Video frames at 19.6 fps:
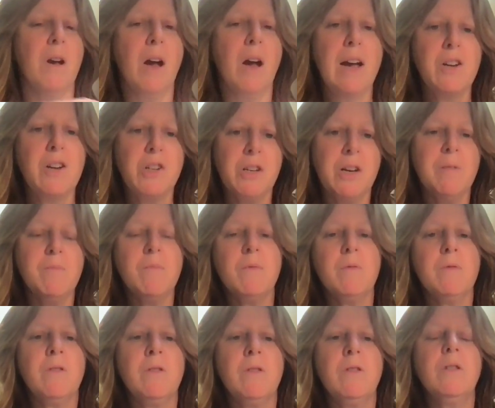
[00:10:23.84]

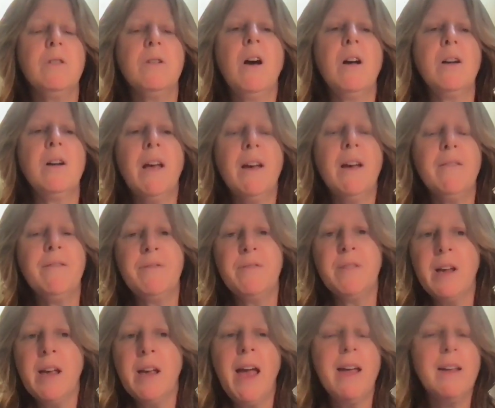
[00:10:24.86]
Hashem could not have
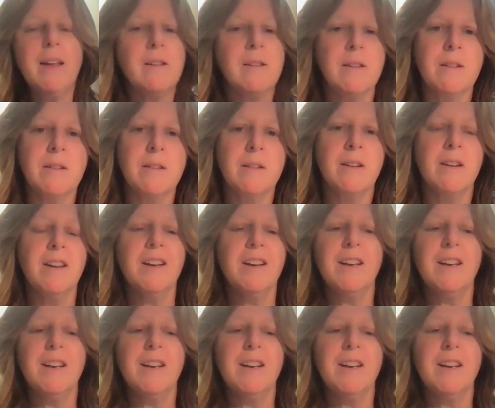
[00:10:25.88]
vacated